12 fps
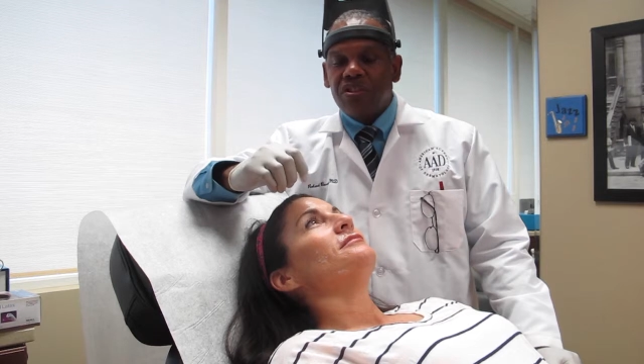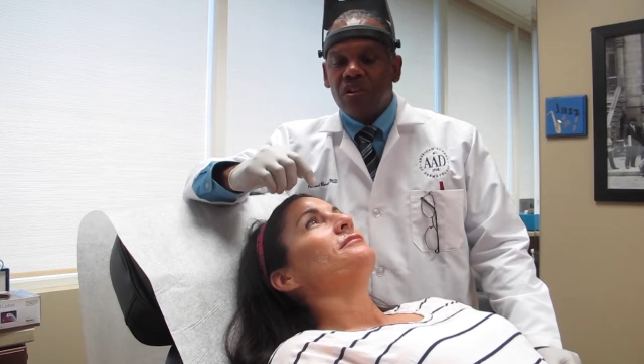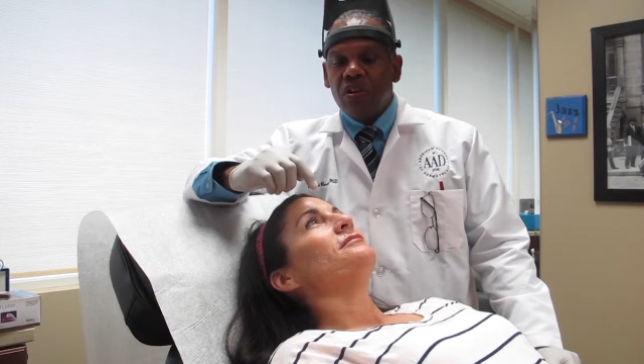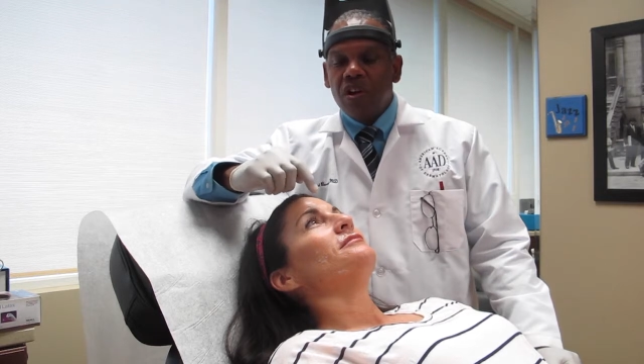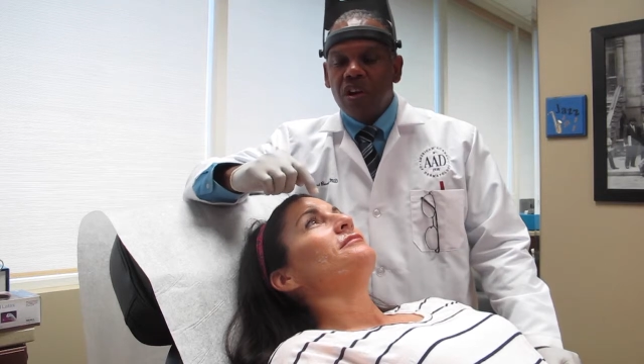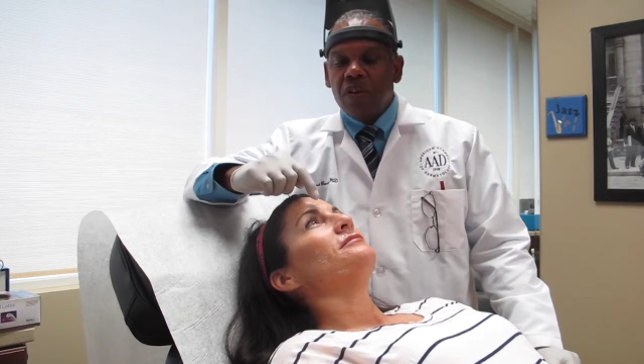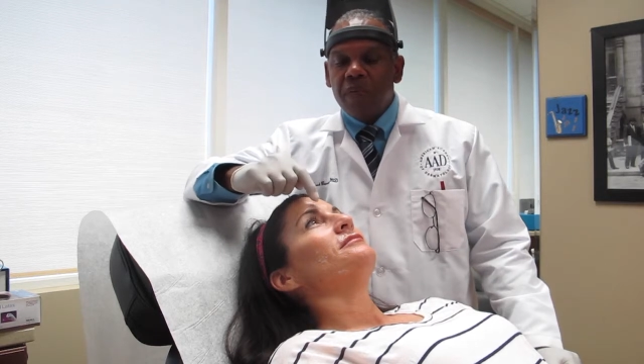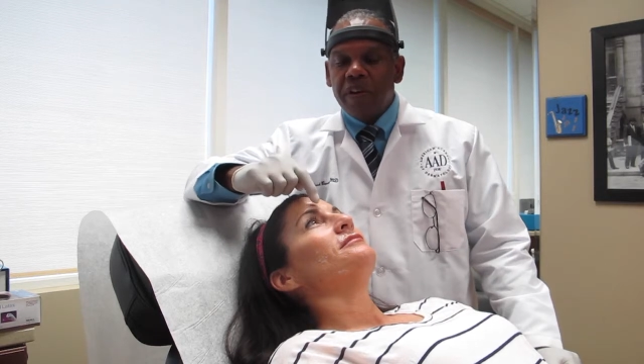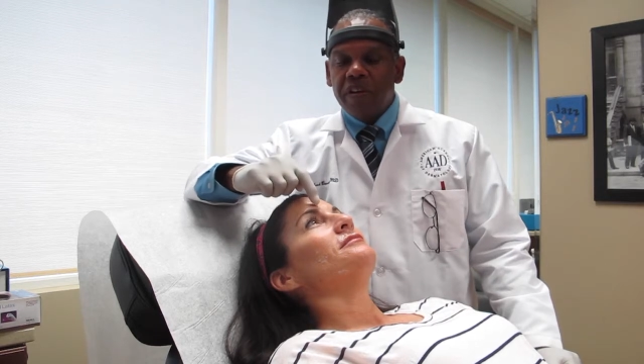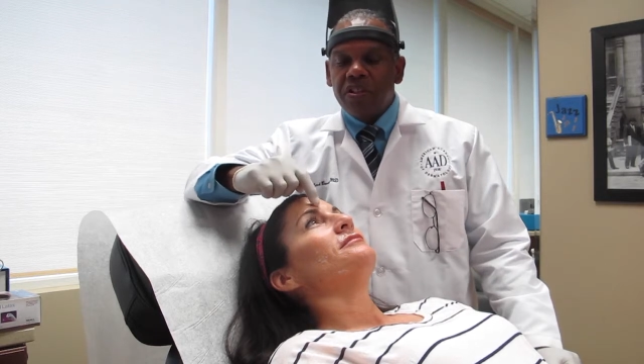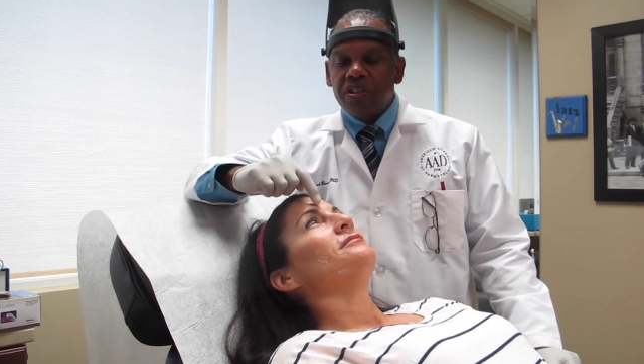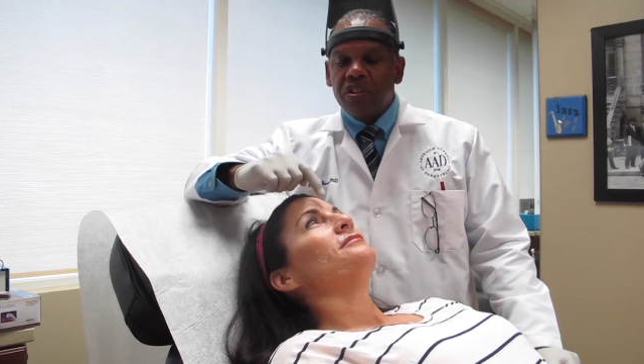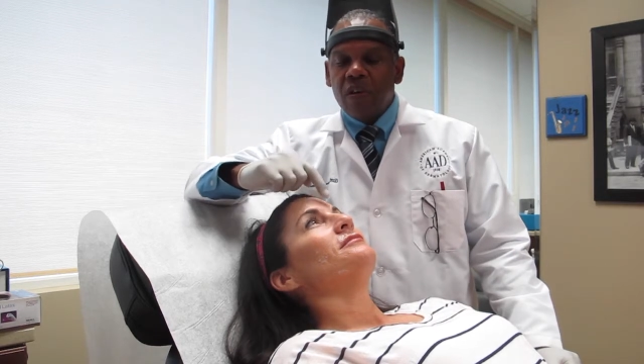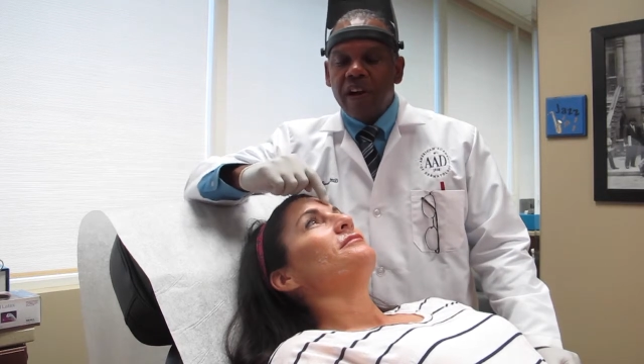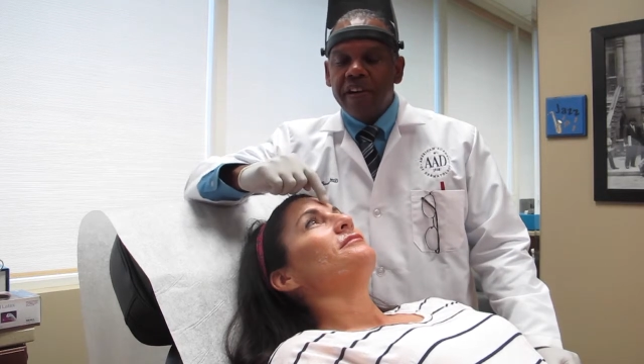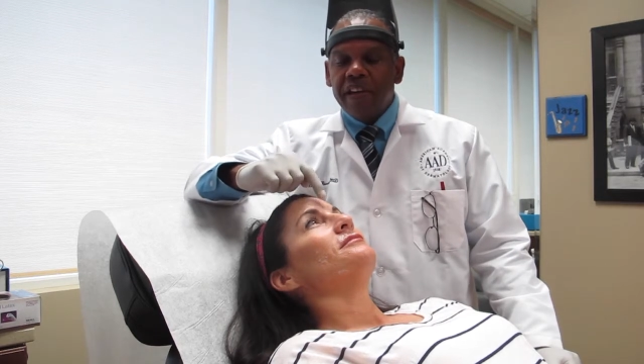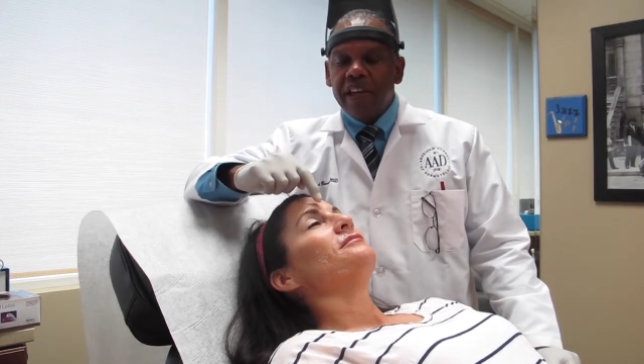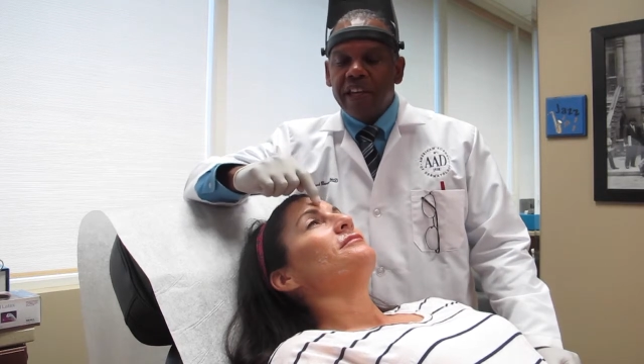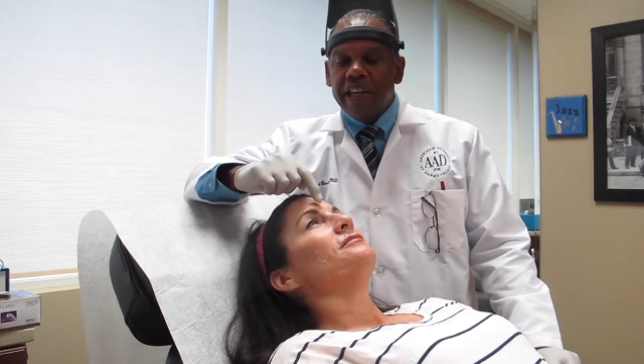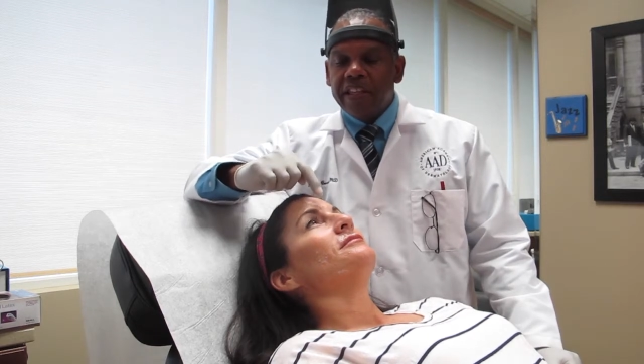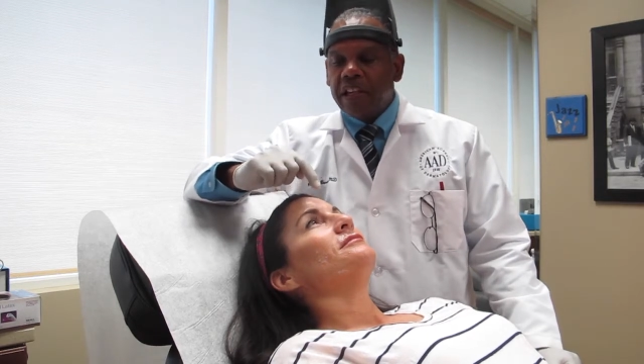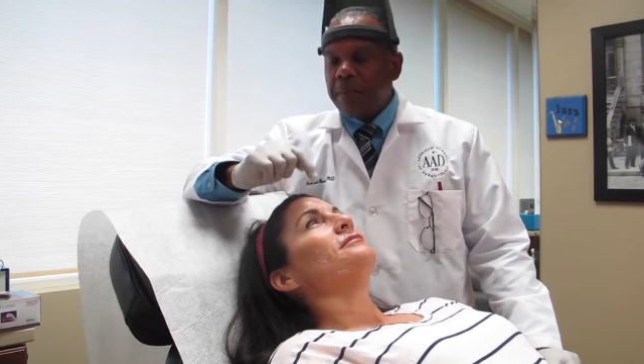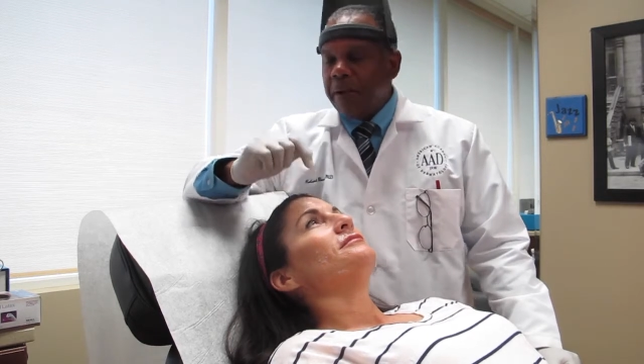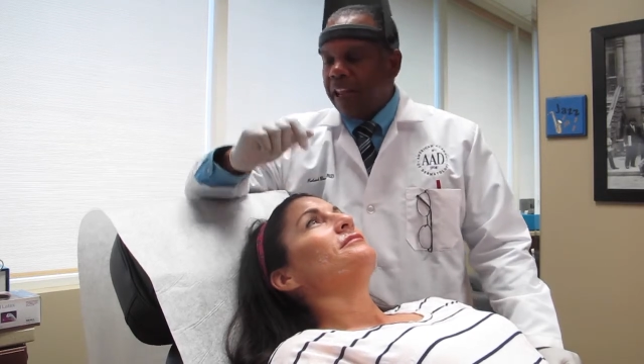So we're going to start in
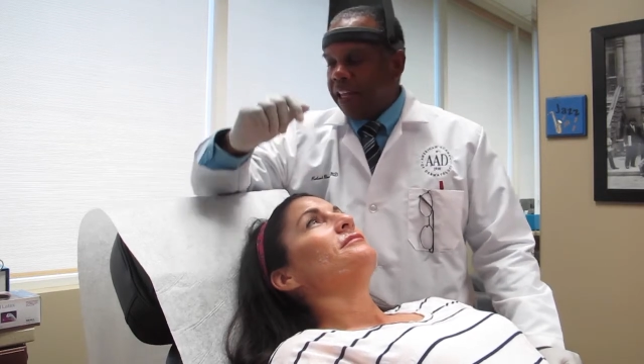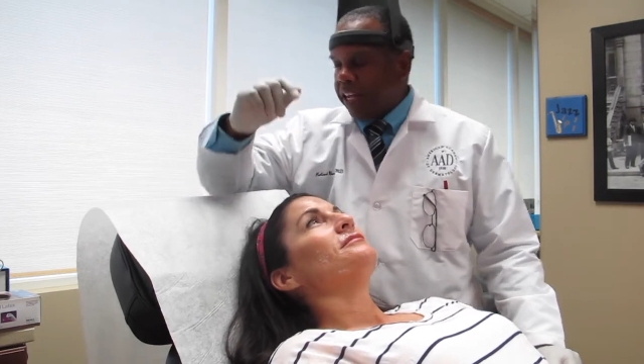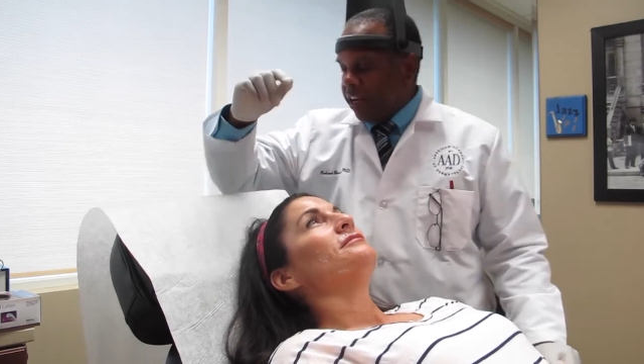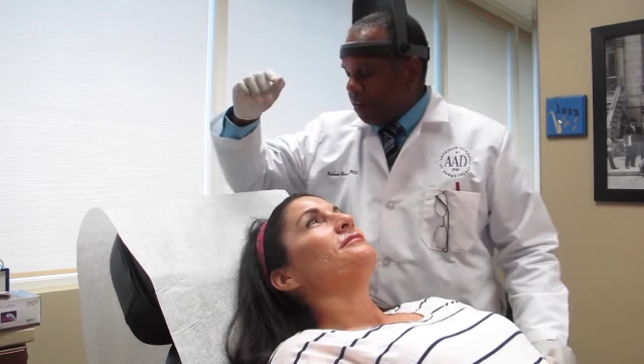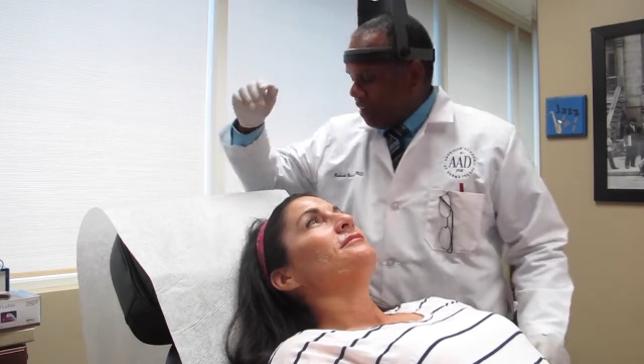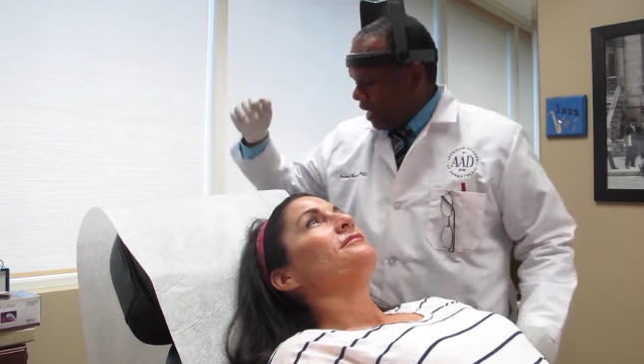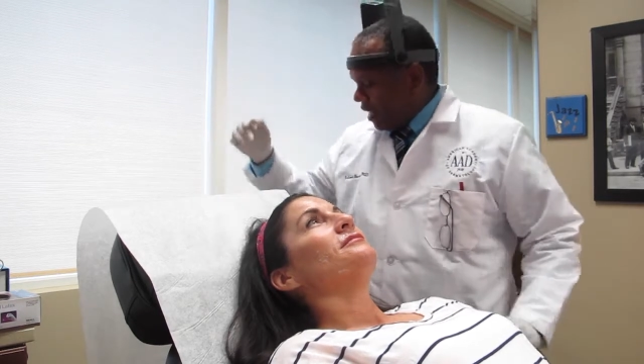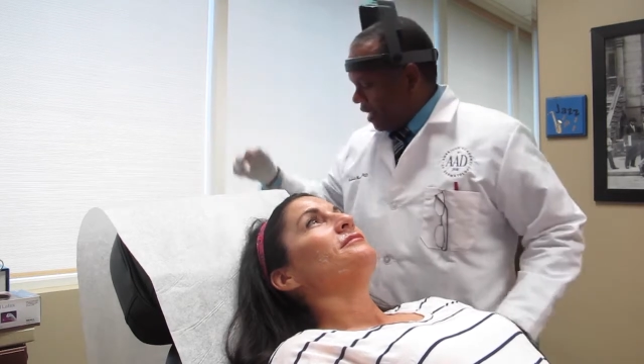the glabella area right